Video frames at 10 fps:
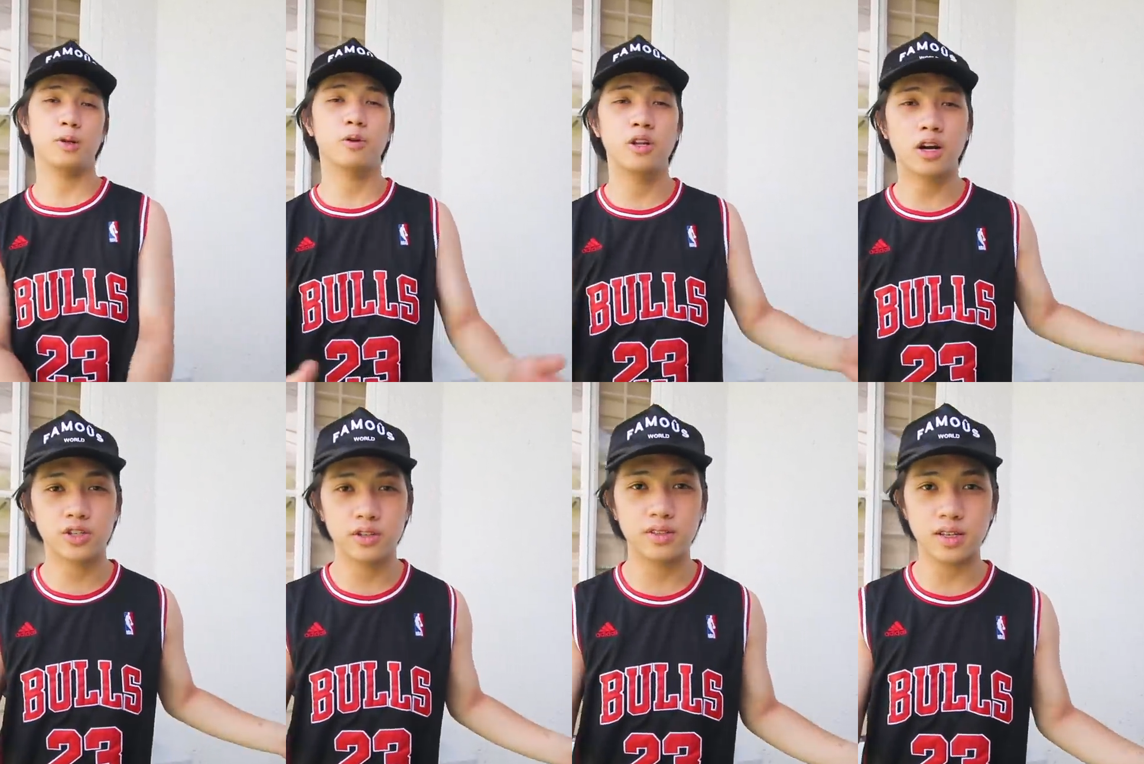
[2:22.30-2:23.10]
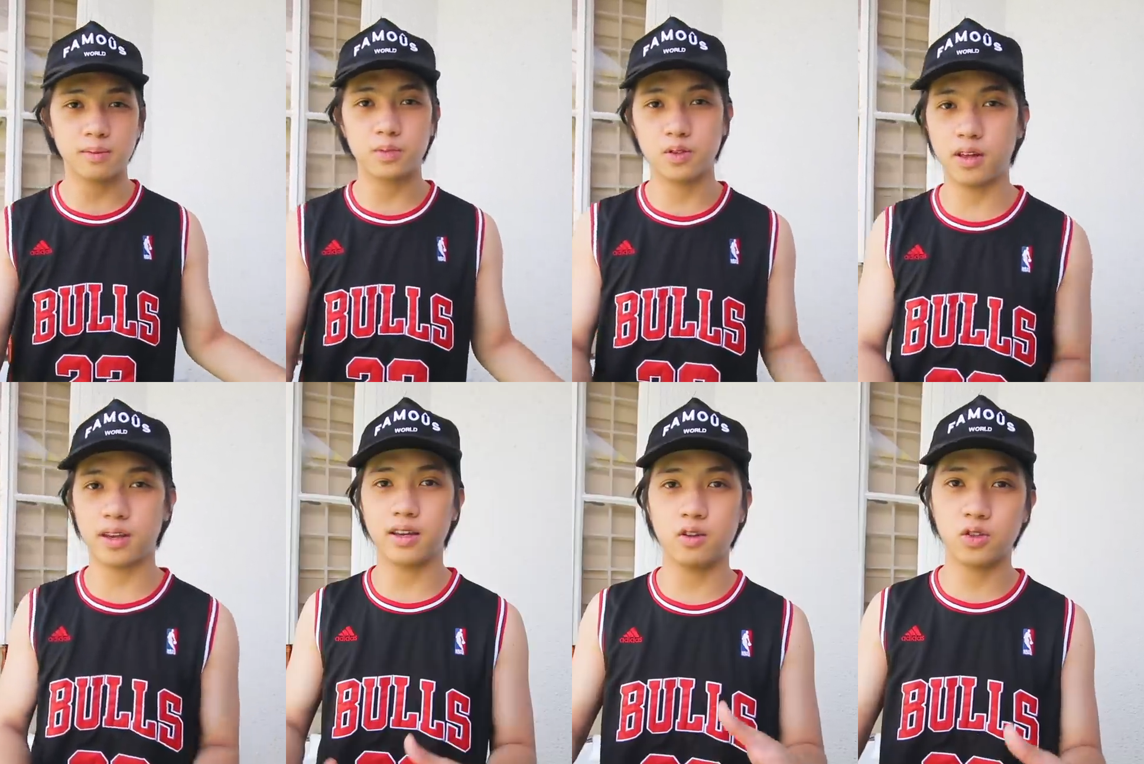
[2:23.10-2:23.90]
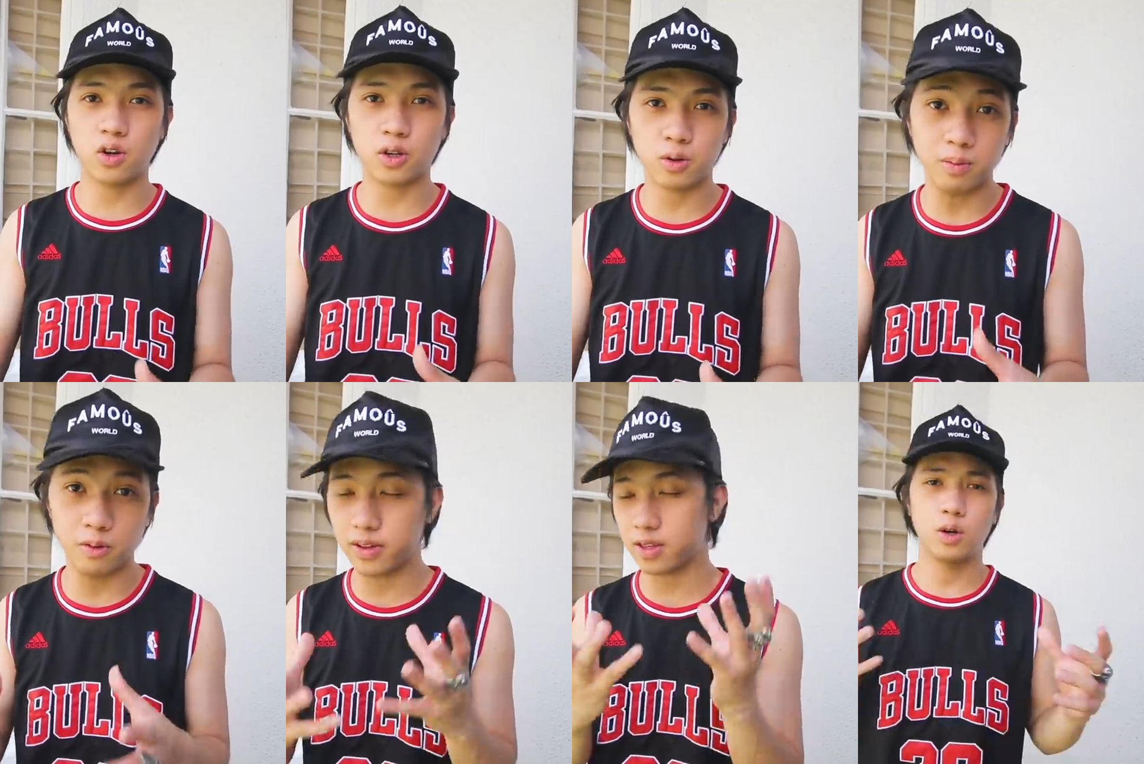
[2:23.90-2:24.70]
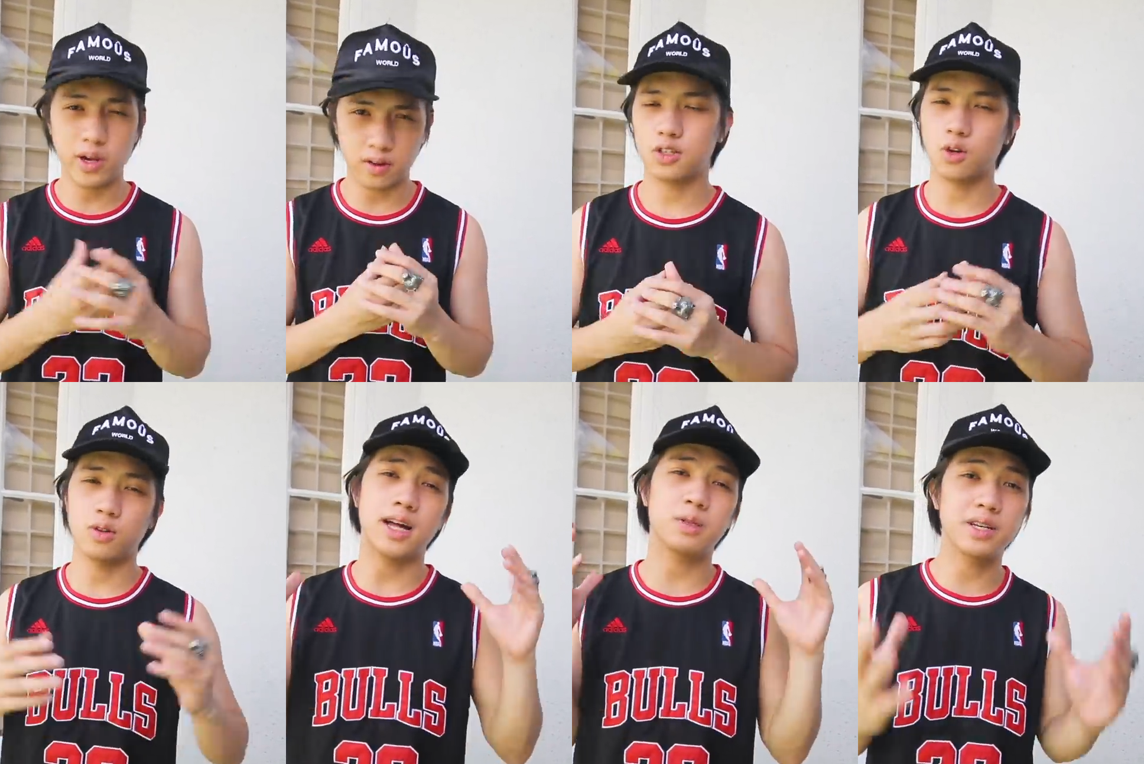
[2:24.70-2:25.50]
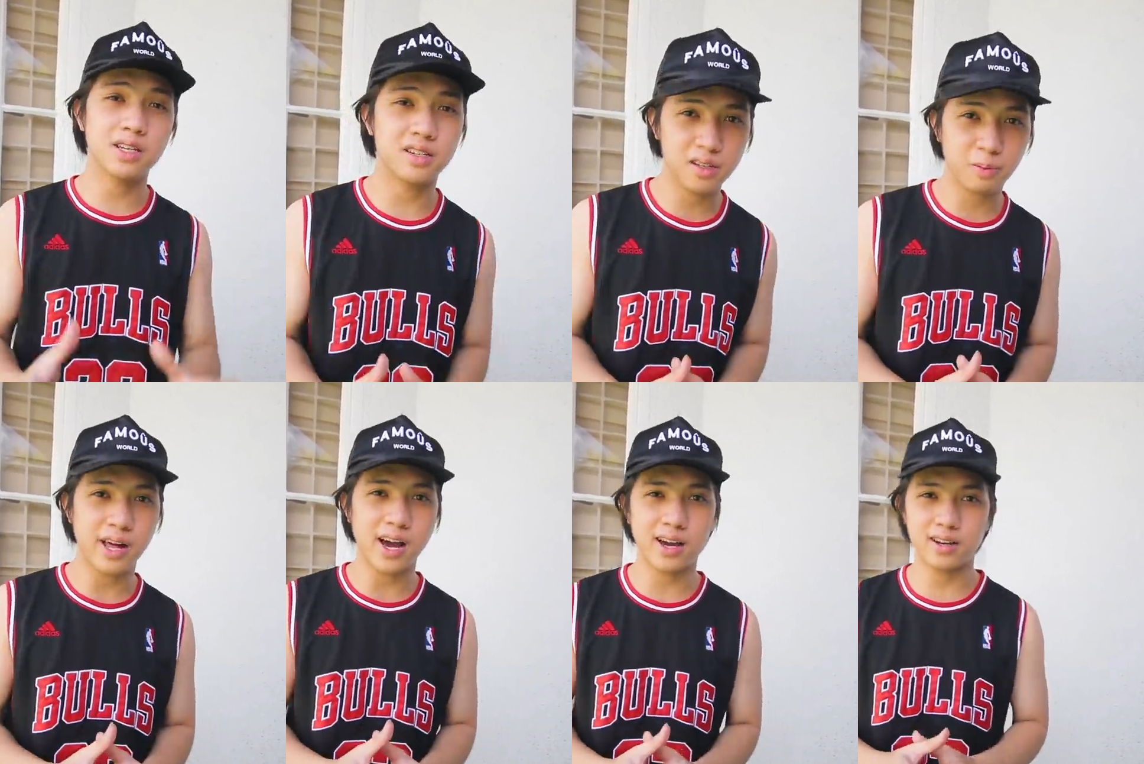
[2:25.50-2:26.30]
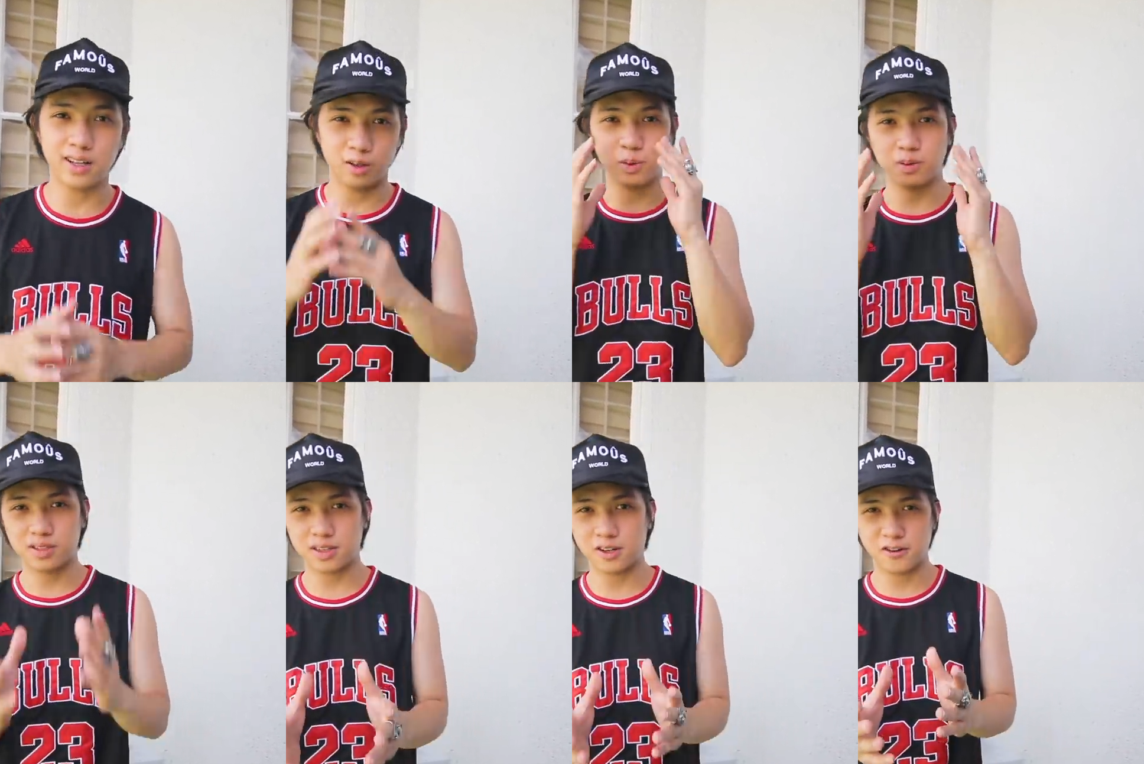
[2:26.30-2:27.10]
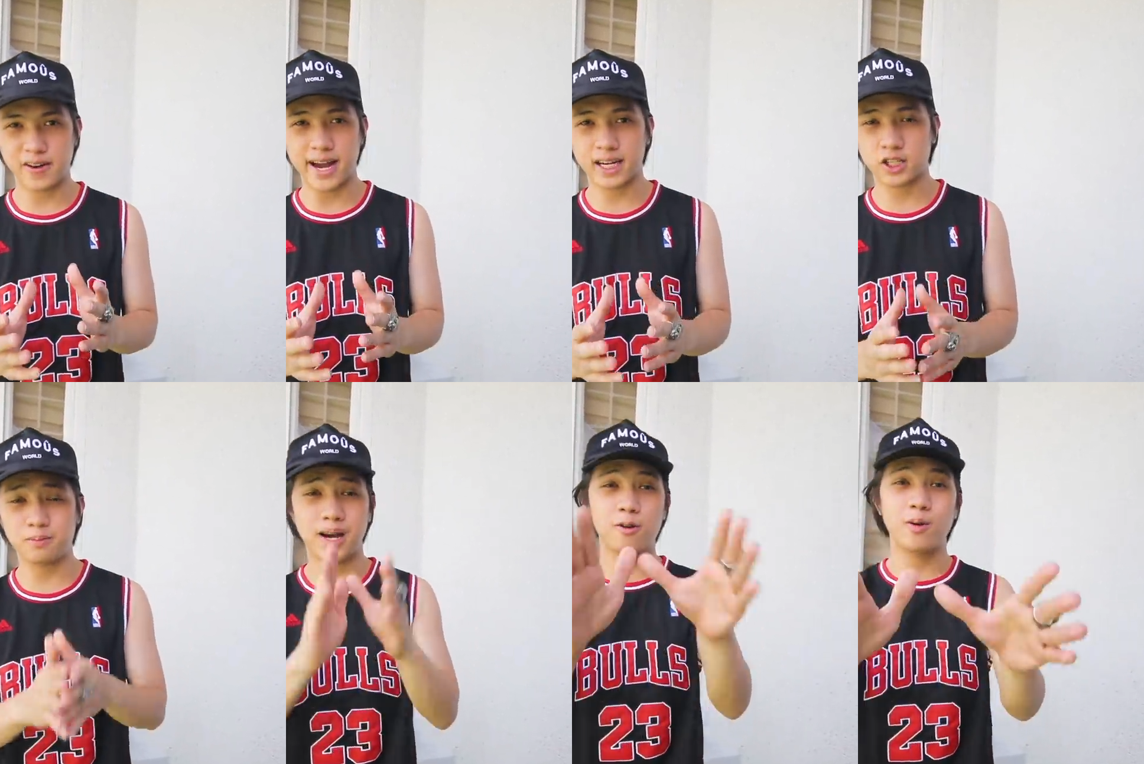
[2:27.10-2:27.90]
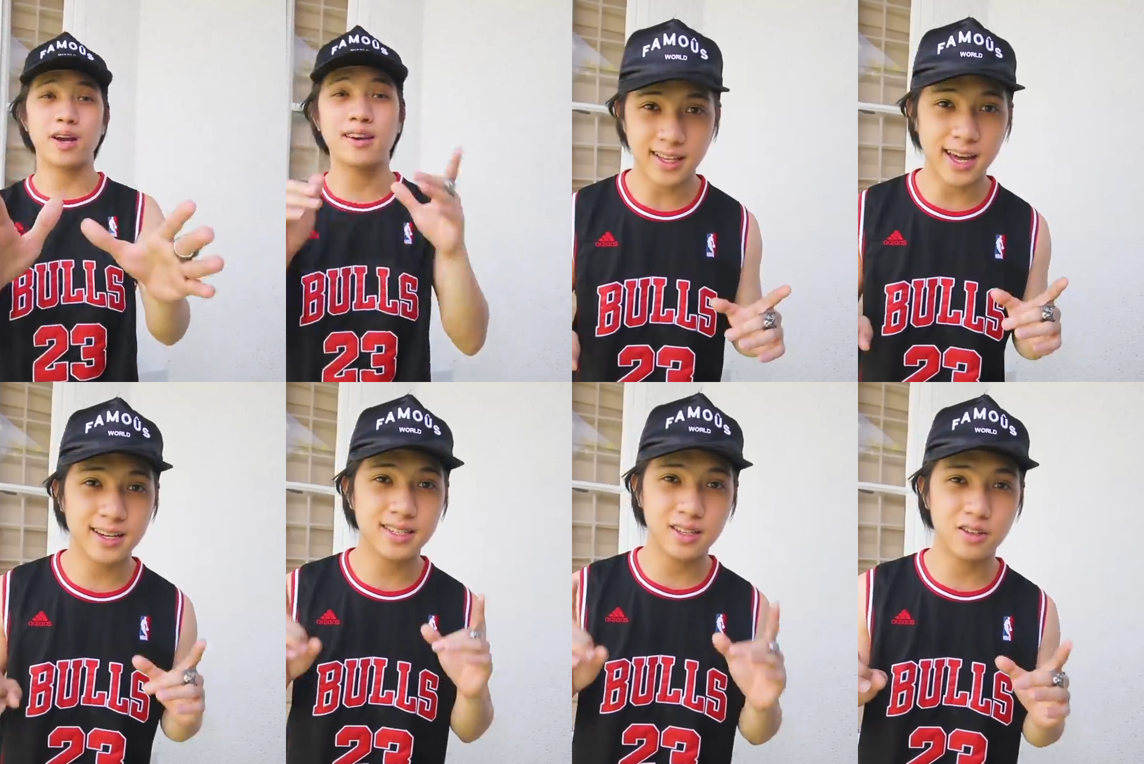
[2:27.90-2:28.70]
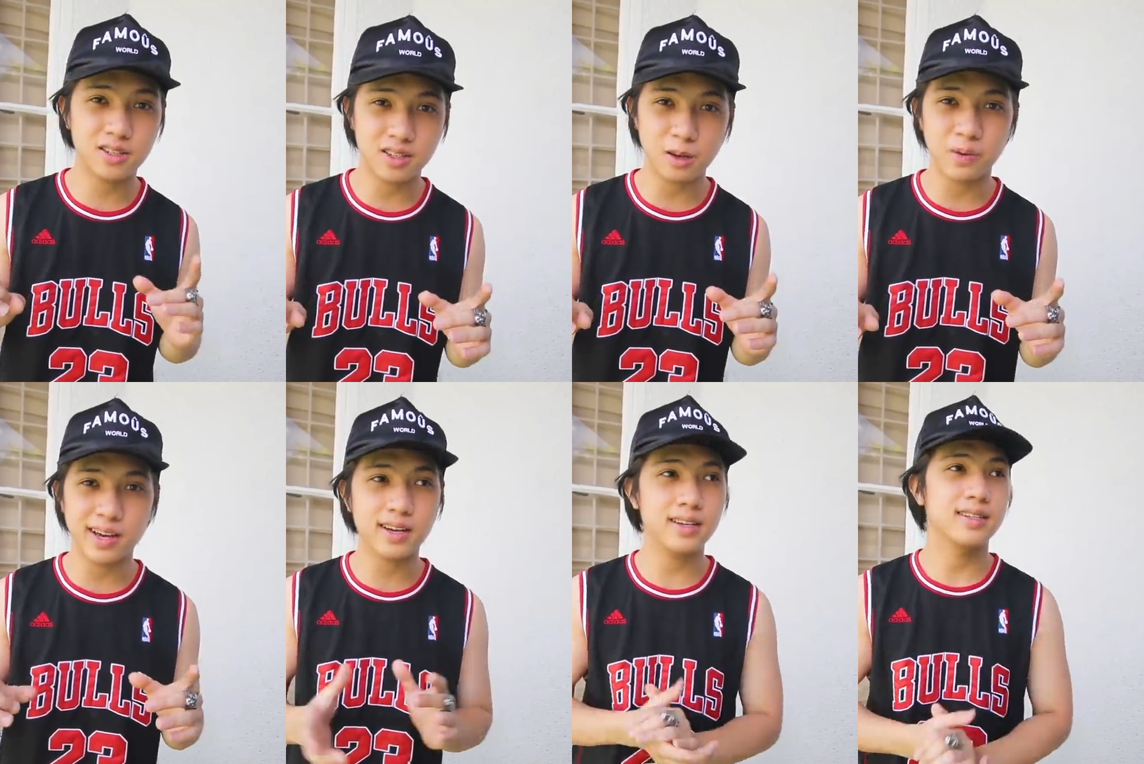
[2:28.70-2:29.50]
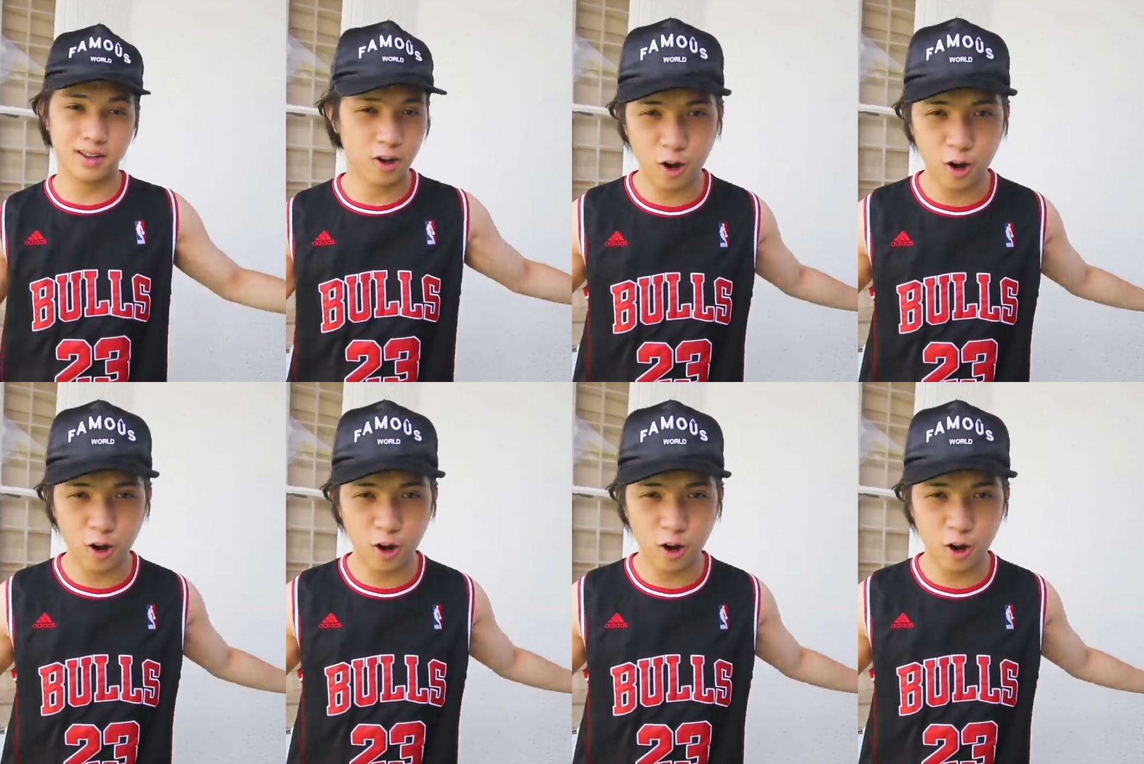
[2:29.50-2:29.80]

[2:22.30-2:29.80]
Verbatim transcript: the production team to like, you know, start removing the wheel. So that's basically the plan, and then we will see her reaction. By the way, Niana's still sleeping. They're